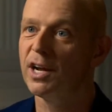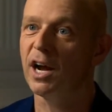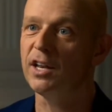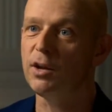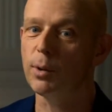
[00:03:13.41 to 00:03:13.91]

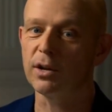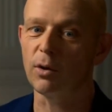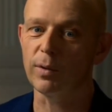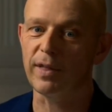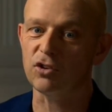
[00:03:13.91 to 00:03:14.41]
and you end
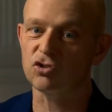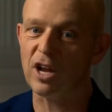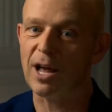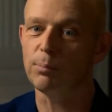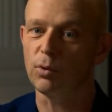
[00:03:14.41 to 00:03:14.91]
up with that
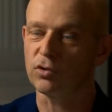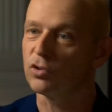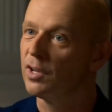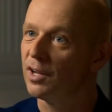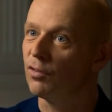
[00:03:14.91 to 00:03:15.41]
shambles
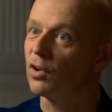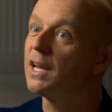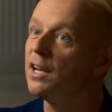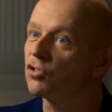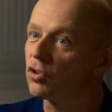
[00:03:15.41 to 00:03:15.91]
of a
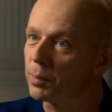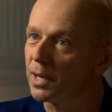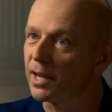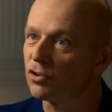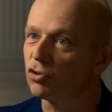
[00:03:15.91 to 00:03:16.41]
leadership. Yet you're election. calling